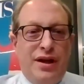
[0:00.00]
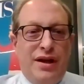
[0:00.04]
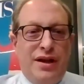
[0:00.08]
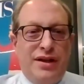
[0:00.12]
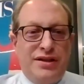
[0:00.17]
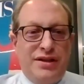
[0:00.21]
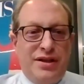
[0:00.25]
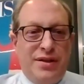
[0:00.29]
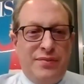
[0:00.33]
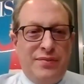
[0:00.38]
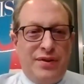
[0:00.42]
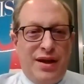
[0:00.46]

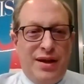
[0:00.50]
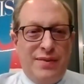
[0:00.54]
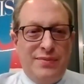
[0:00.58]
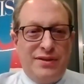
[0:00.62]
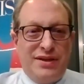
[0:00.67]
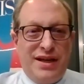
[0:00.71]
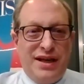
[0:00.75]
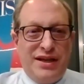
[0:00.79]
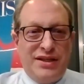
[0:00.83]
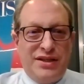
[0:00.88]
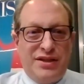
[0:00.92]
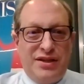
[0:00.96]

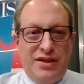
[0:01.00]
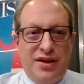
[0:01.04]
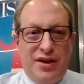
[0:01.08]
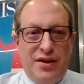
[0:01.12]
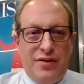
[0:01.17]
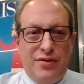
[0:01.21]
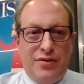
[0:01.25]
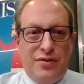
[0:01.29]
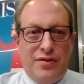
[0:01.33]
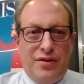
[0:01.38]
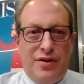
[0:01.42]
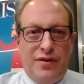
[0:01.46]
sometimes gets the
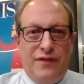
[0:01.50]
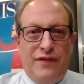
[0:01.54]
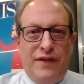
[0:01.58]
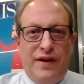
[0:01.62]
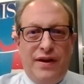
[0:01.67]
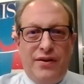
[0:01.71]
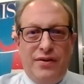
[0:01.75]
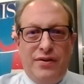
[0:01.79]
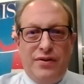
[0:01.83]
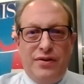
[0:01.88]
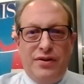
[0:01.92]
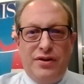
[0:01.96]
other
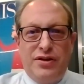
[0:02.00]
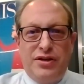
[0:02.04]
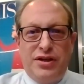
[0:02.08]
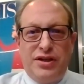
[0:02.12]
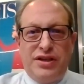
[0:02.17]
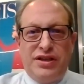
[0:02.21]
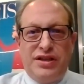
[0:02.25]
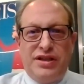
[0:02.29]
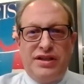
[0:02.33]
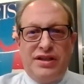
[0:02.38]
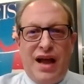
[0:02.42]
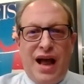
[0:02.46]
offender to
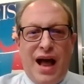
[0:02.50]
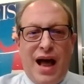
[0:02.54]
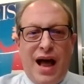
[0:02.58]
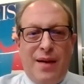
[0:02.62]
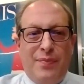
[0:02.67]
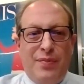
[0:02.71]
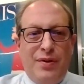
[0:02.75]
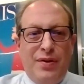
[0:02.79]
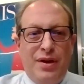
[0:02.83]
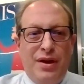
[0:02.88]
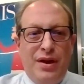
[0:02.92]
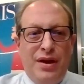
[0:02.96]
just
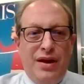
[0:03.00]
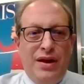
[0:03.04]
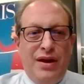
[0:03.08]
stop,